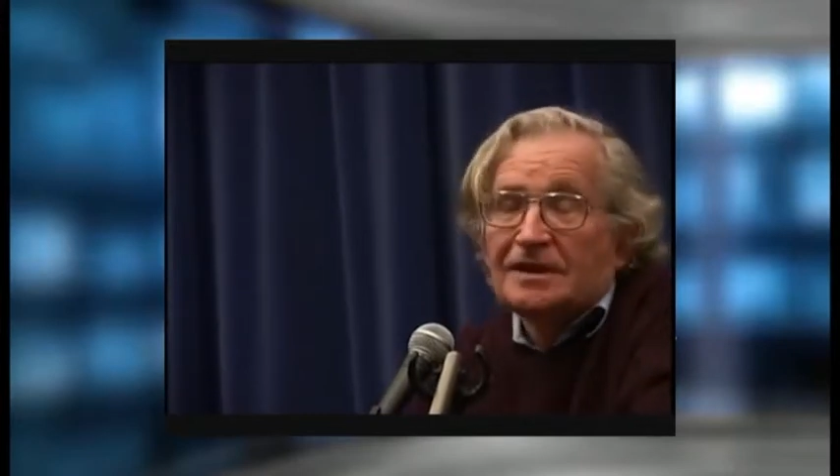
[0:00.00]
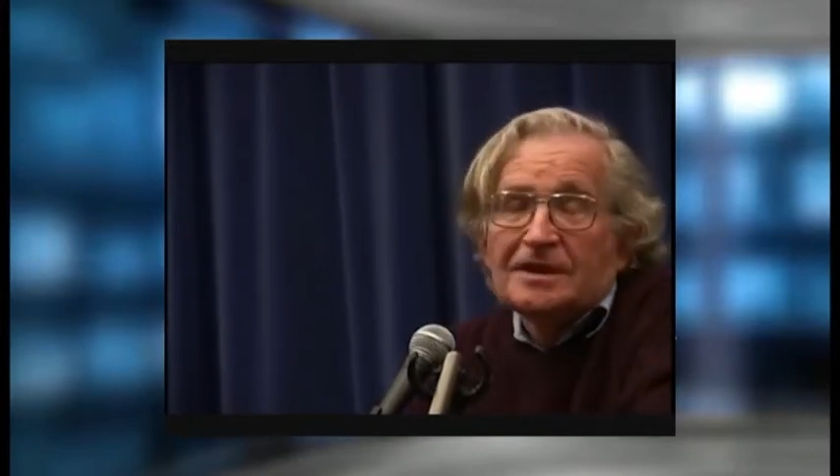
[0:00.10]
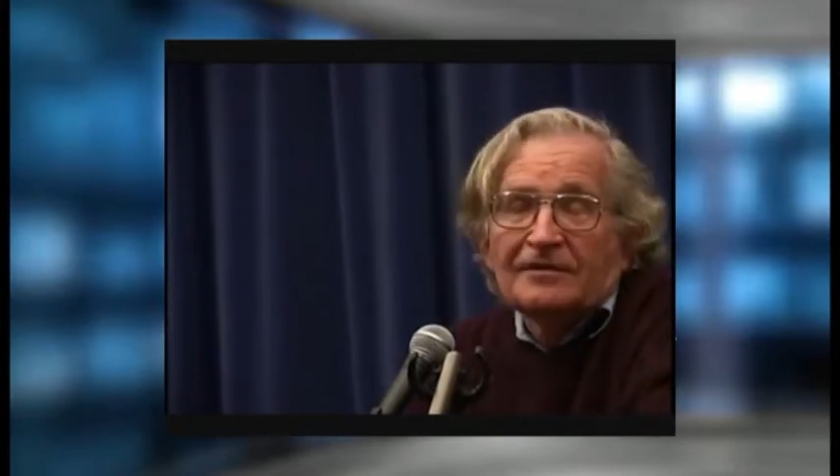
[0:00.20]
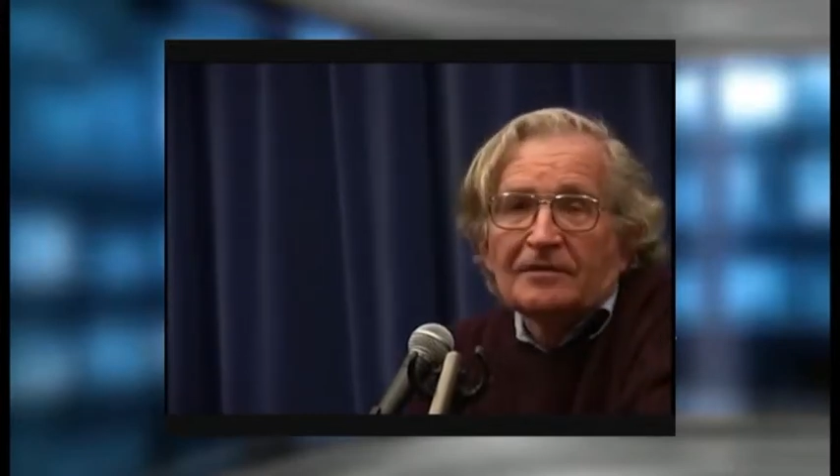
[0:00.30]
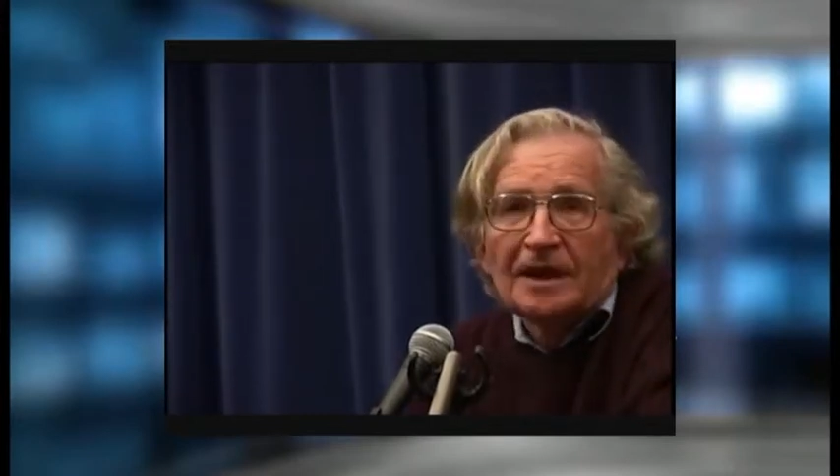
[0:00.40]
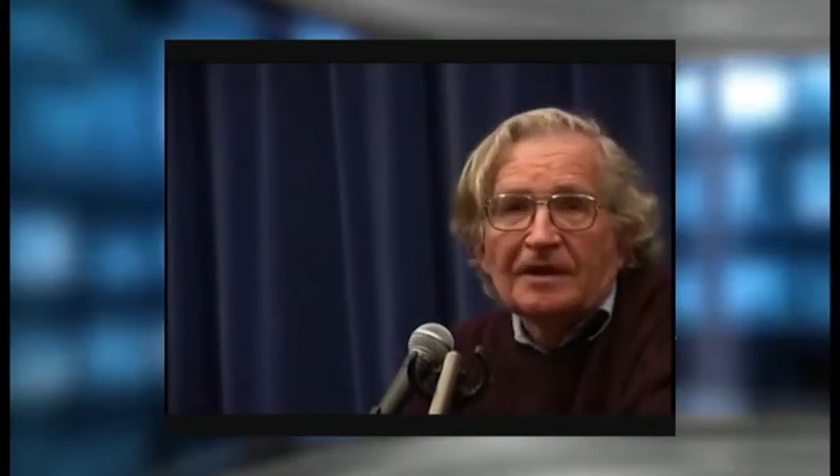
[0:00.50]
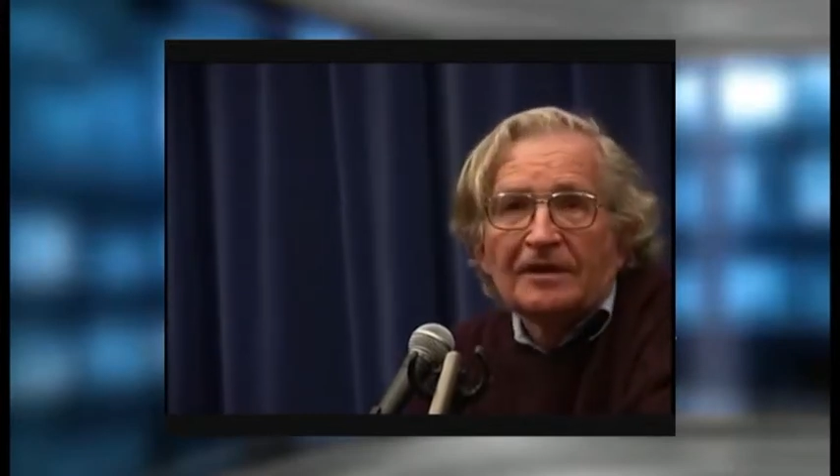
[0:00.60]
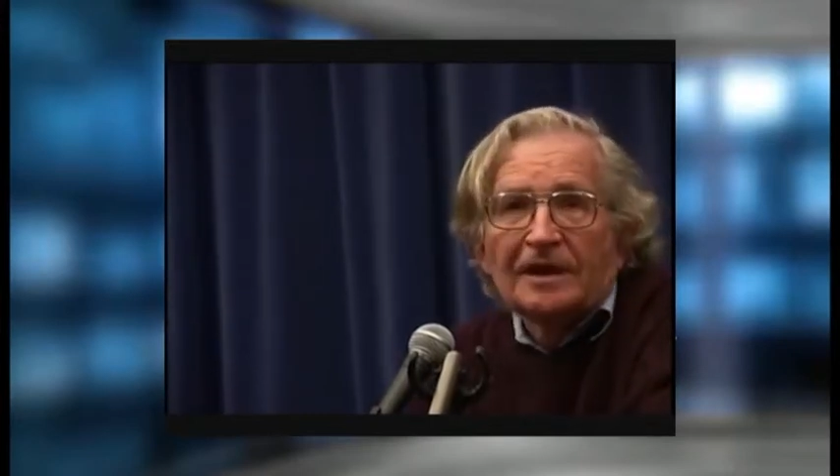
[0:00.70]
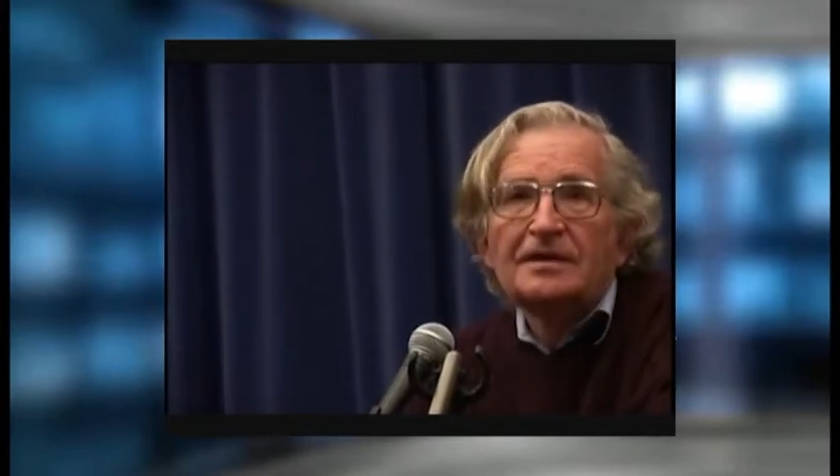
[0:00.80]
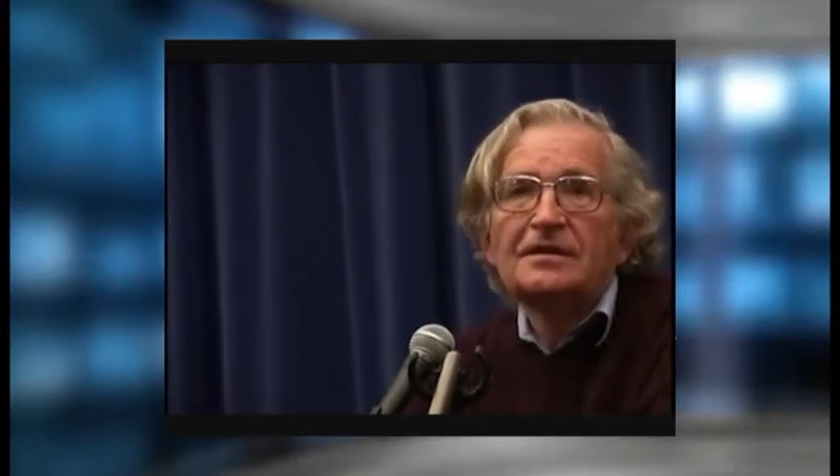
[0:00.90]
at least everyone
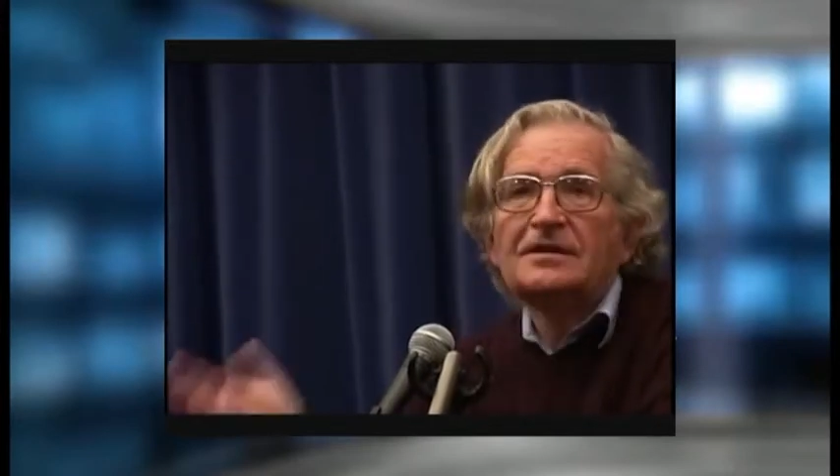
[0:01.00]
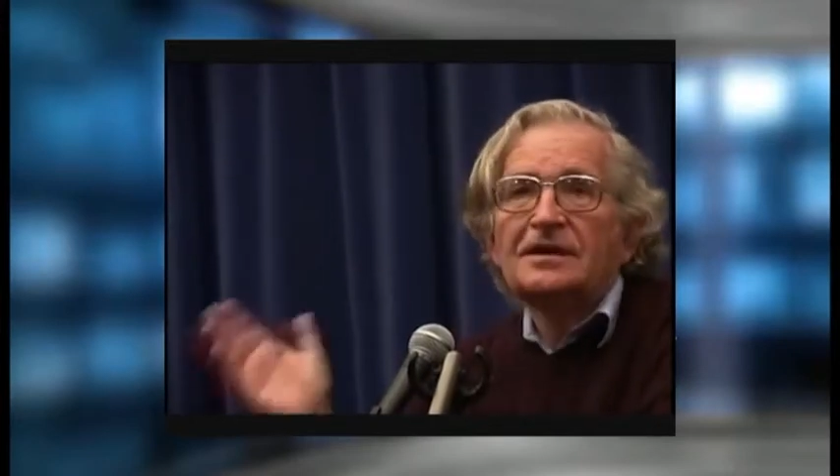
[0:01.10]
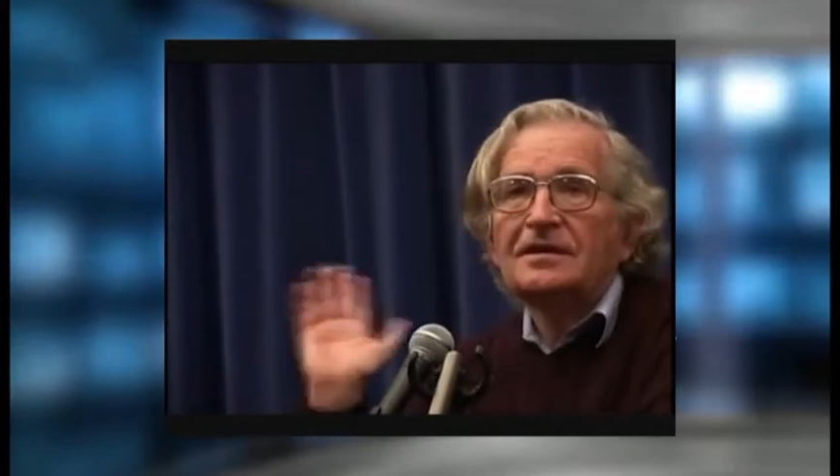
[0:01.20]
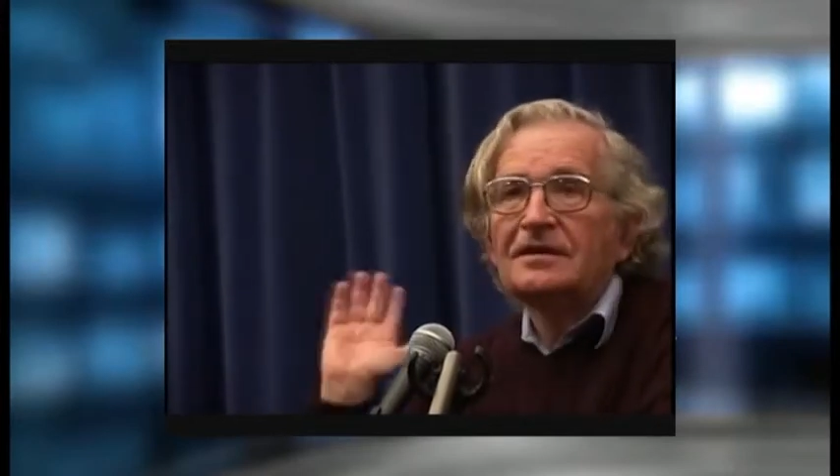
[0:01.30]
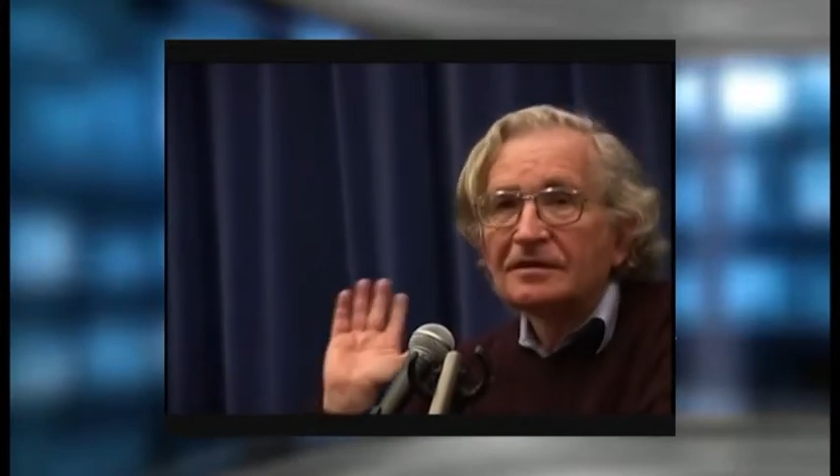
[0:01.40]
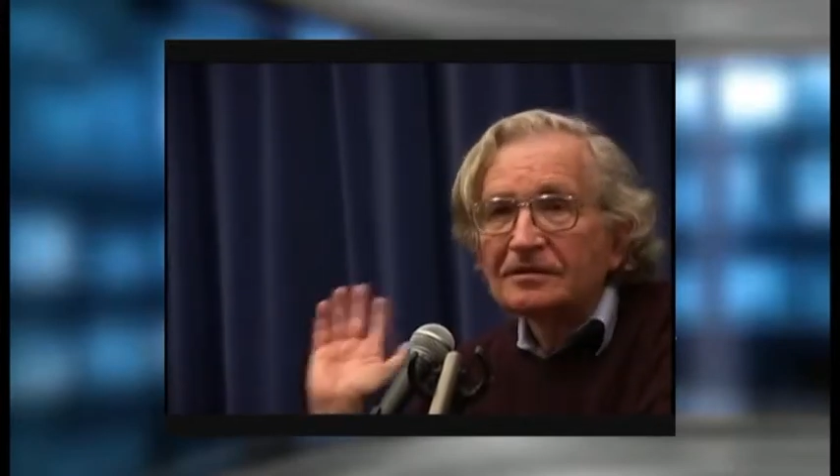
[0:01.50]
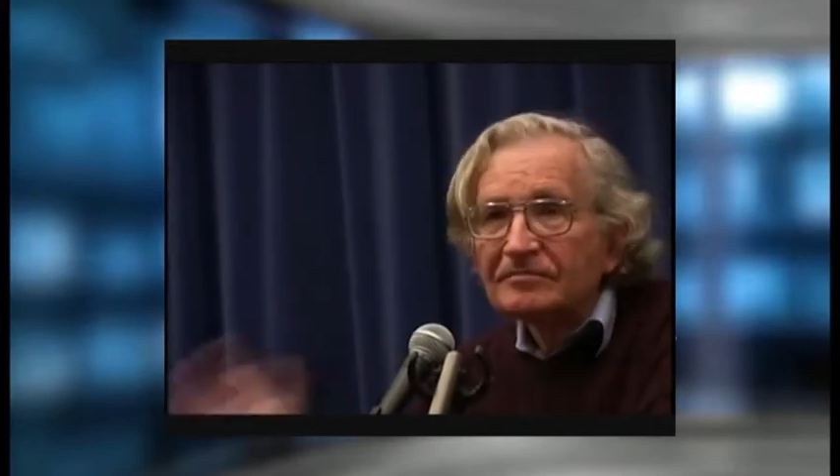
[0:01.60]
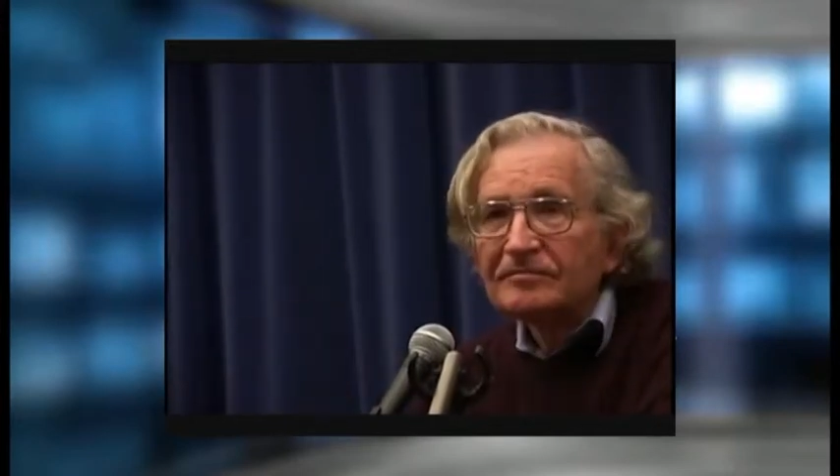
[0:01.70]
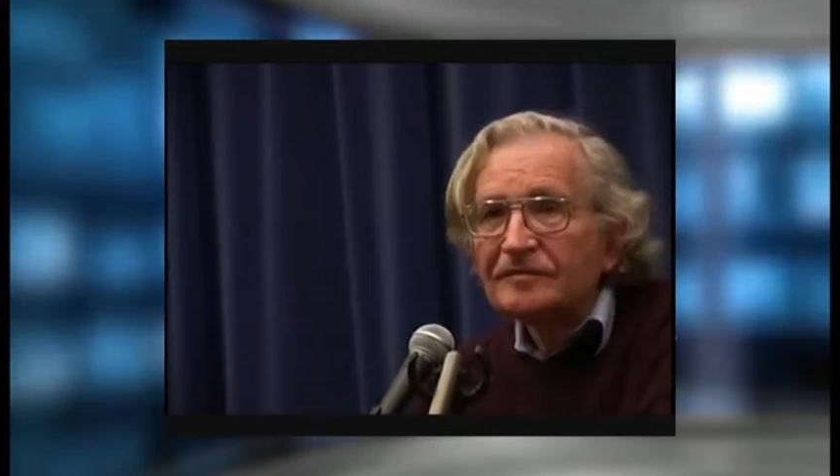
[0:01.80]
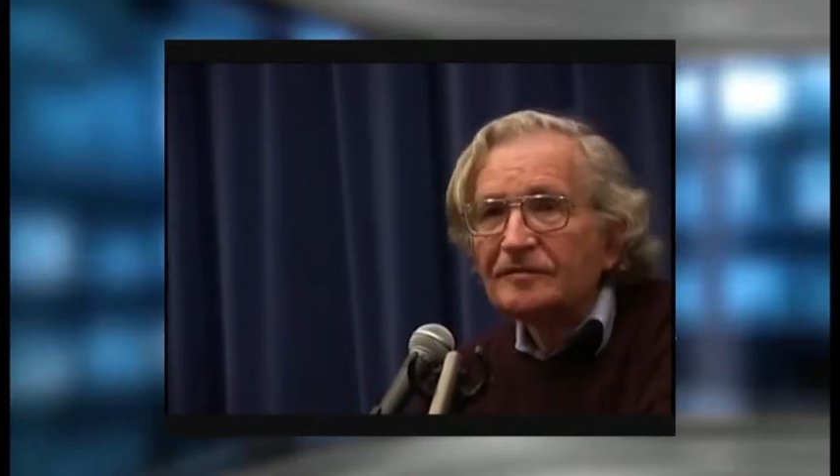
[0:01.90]
I read, said, you know,